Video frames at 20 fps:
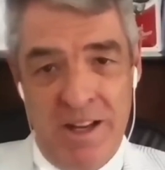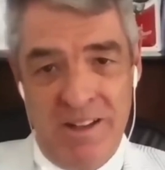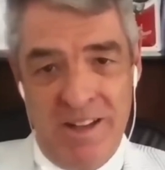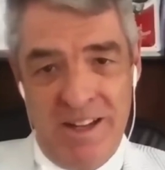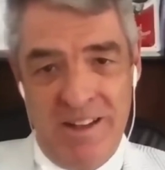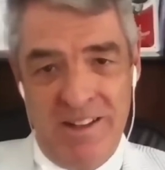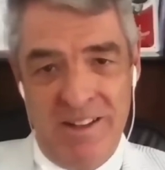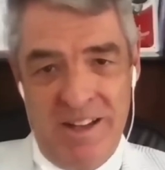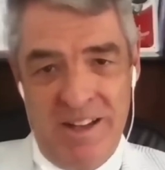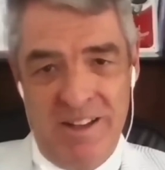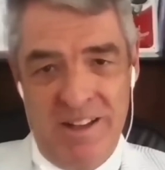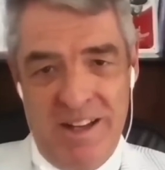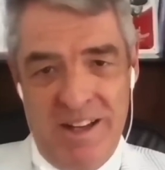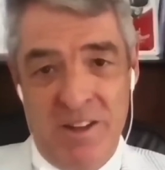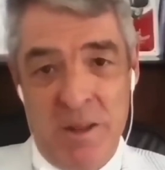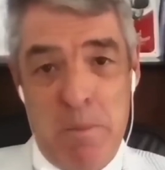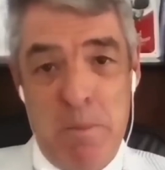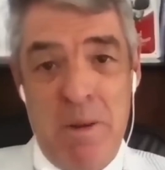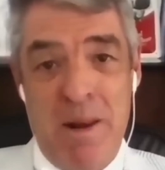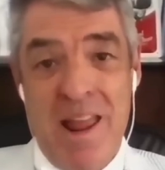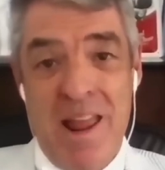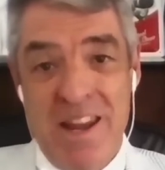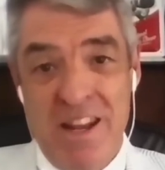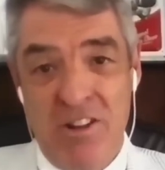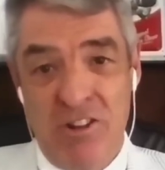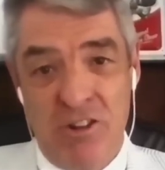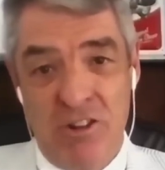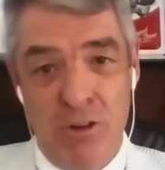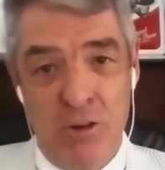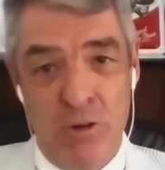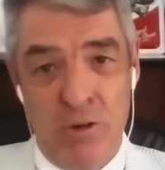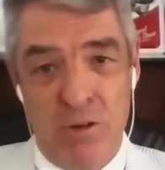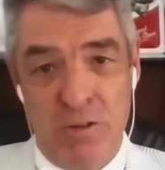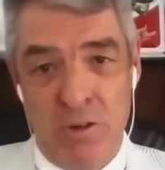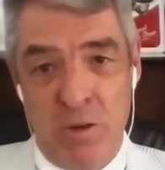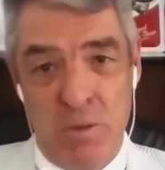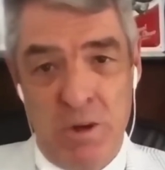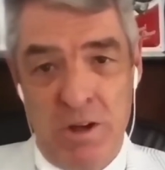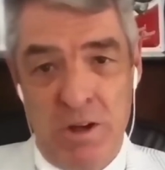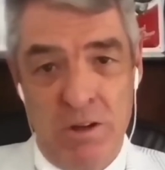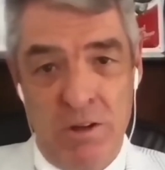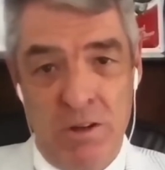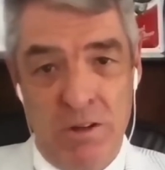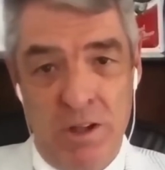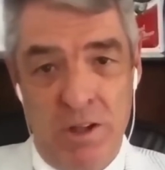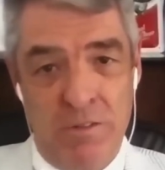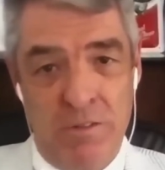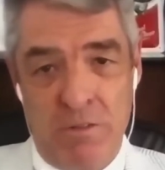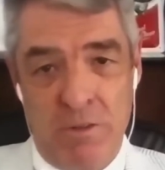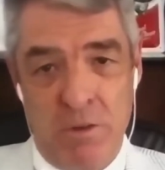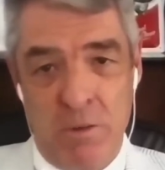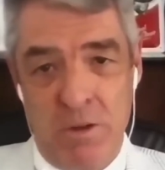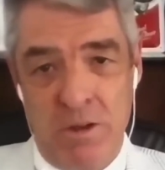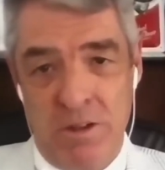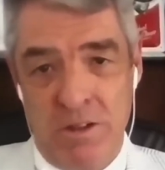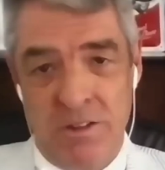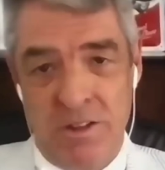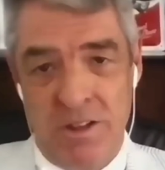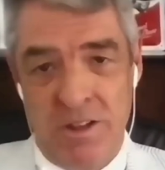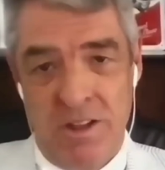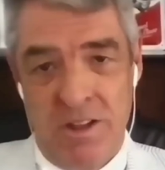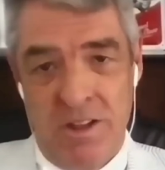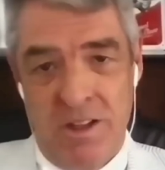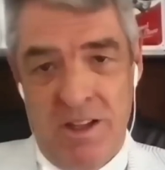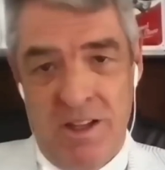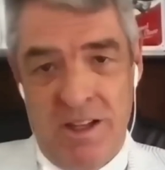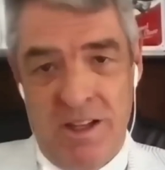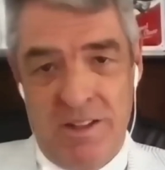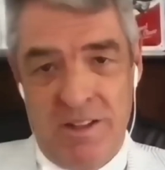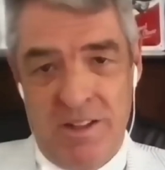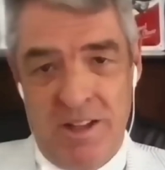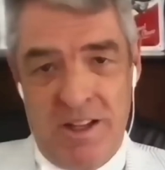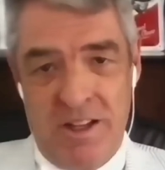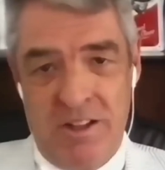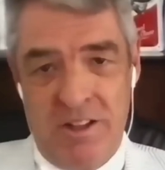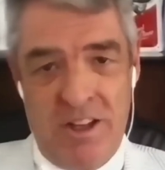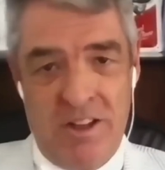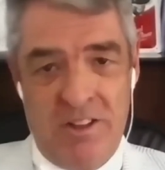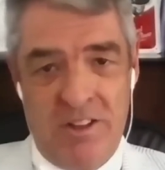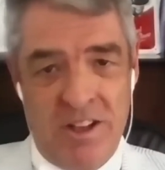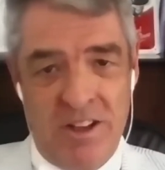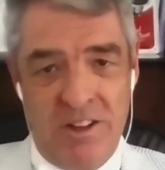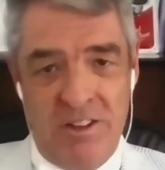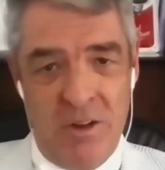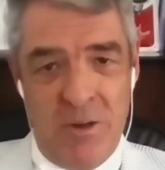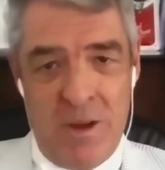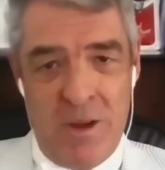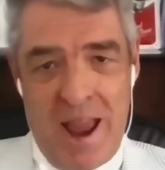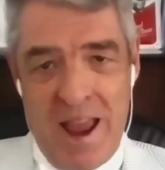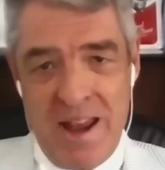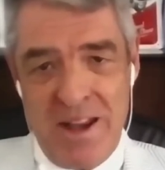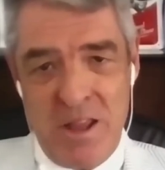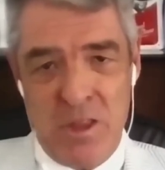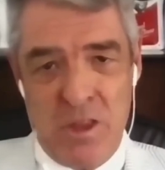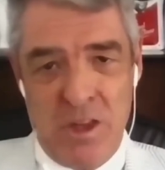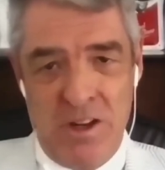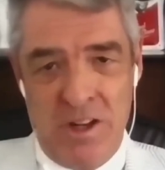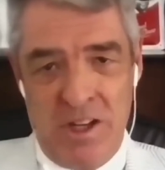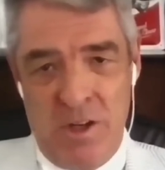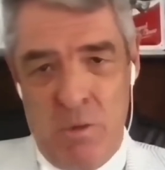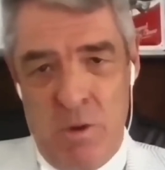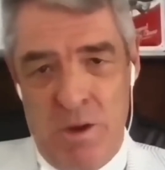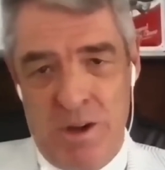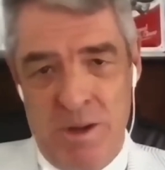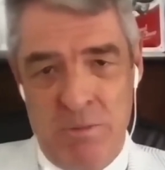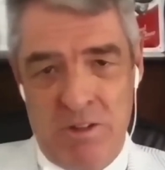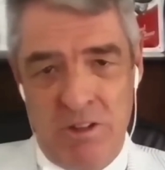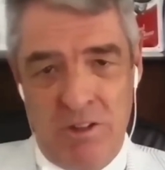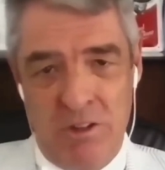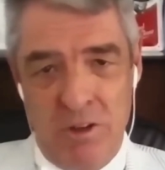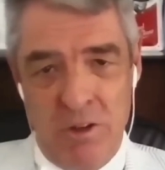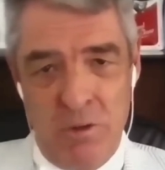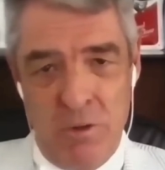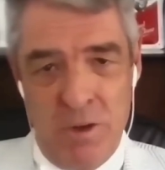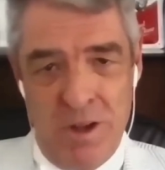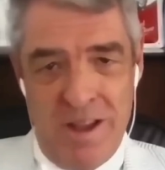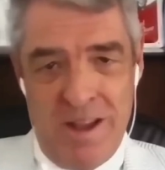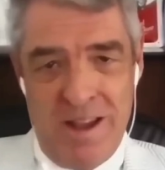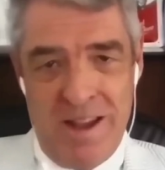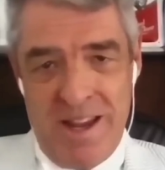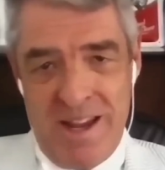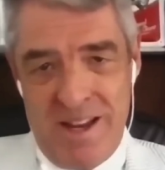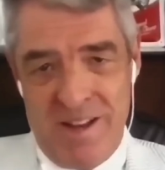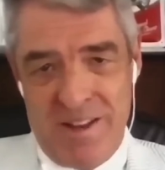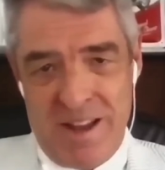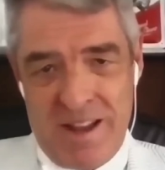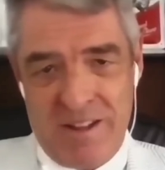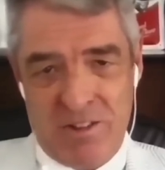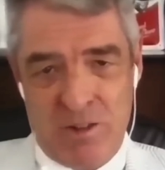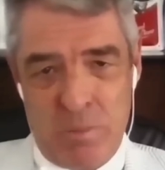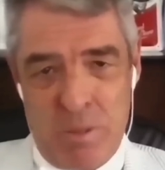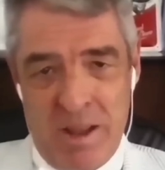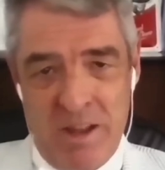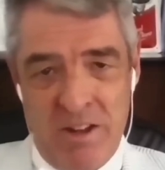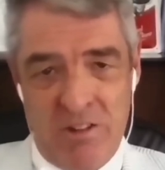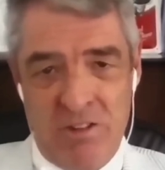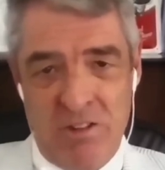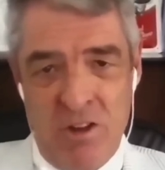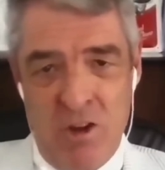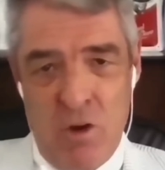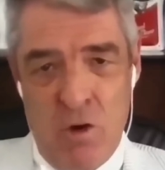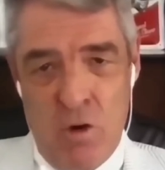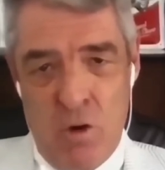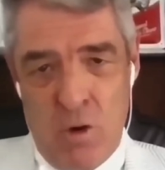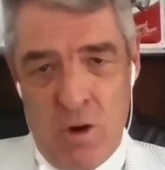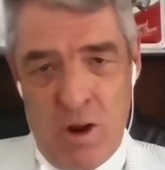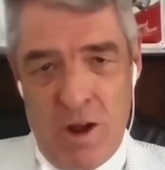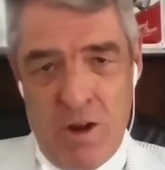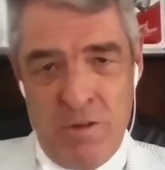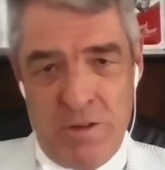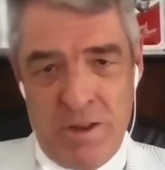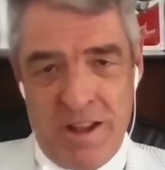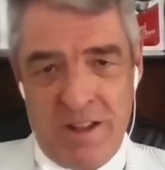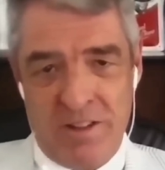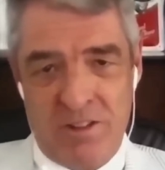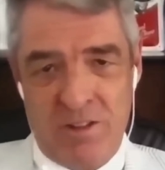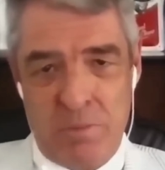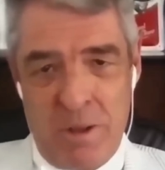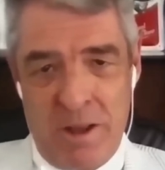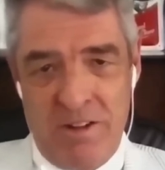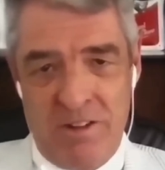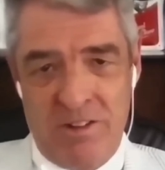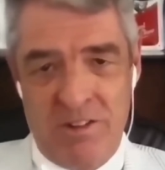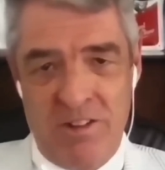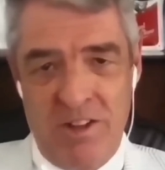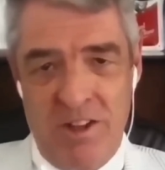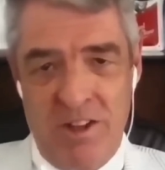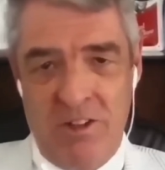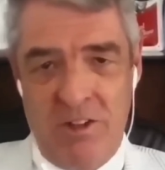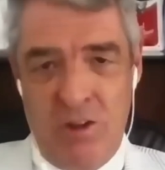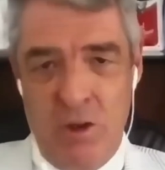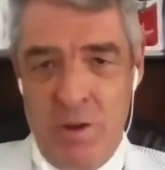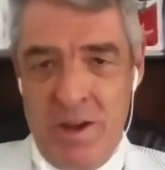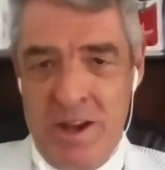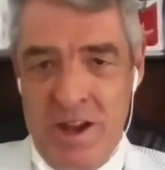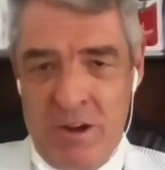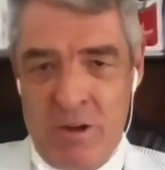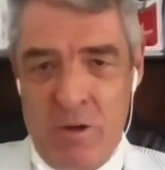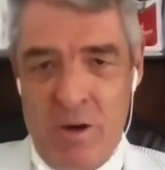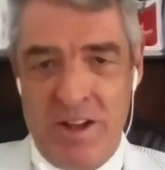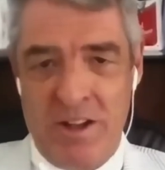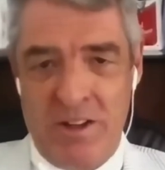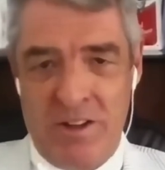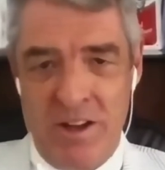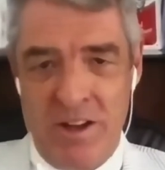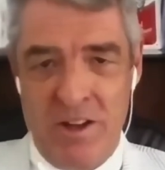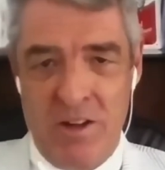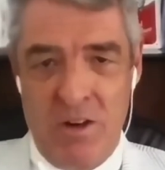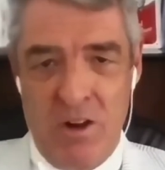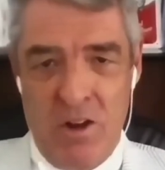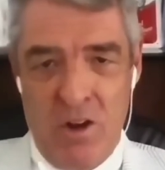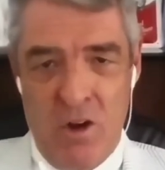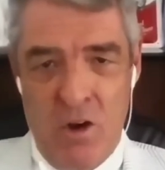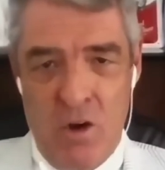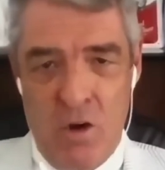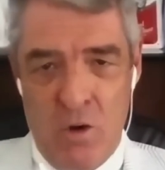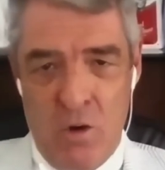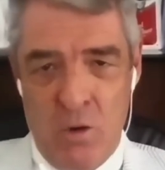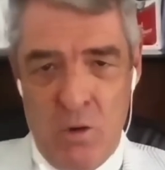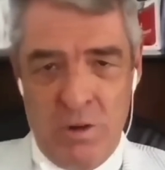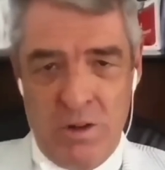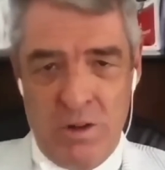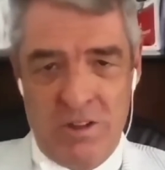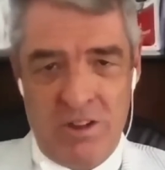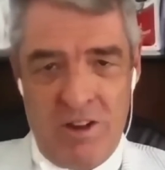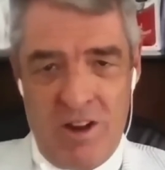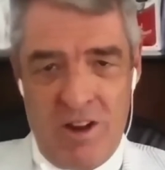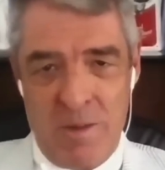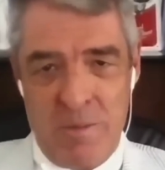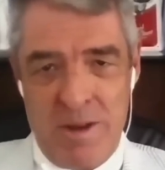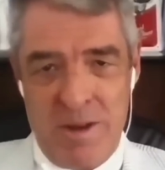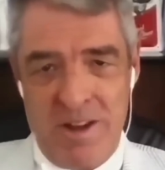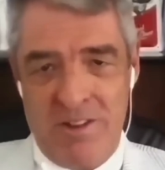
in the plenitude of the word, in that he's going to do anything that you want him to do in that space, all over that space, doing a great deal all the time.